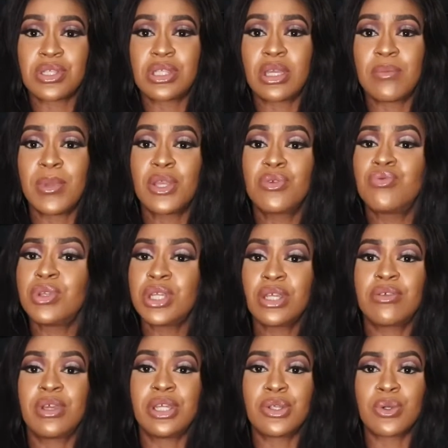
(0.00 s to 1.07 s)
they make really
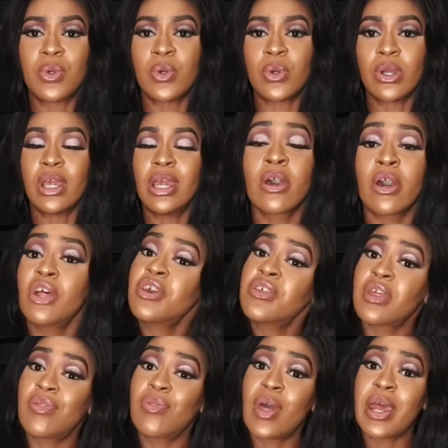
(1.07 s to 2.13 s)
great decor. Other
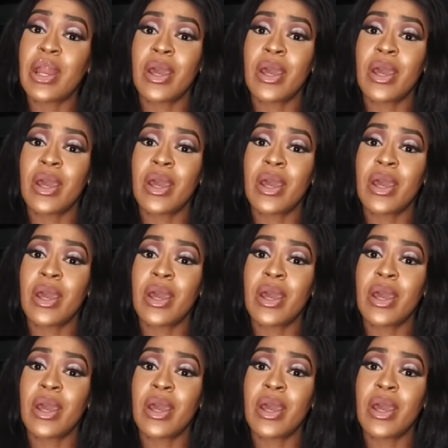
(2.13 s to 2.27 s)
than that,